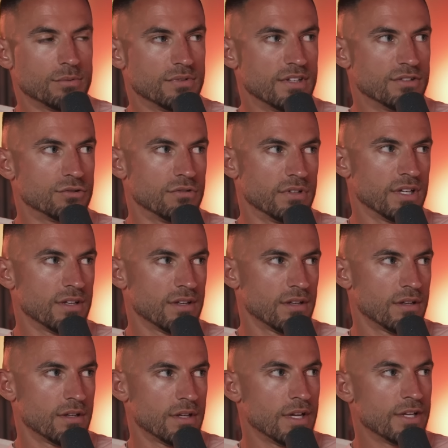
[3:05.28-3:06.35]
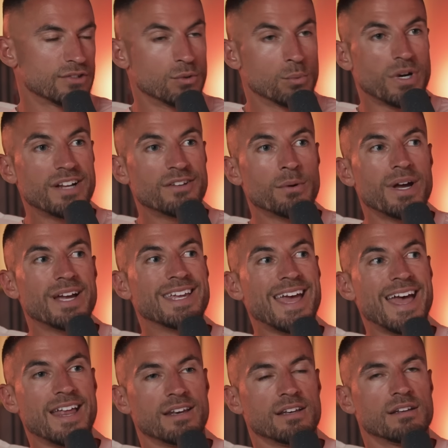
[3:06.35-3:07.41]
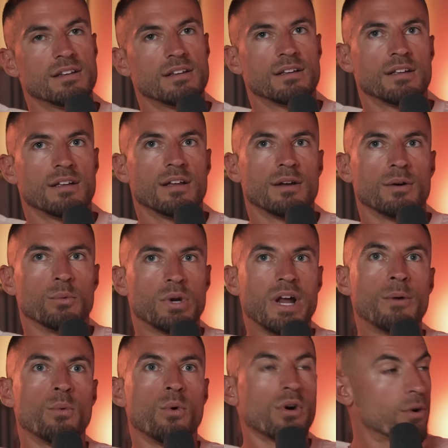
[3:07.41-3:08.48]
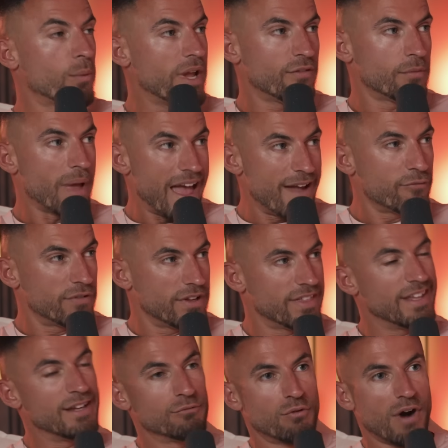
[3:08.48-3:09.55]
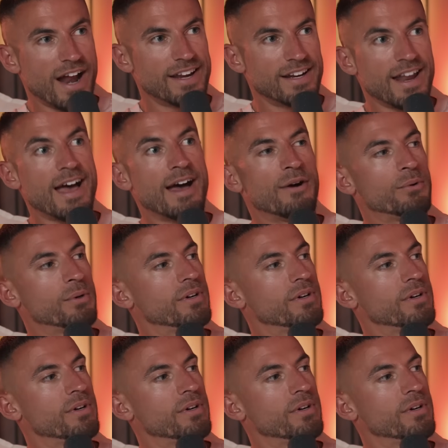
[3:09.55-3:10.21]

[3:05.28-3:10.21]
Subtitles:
was history. So would I do it again? Would I walk away from everything right now?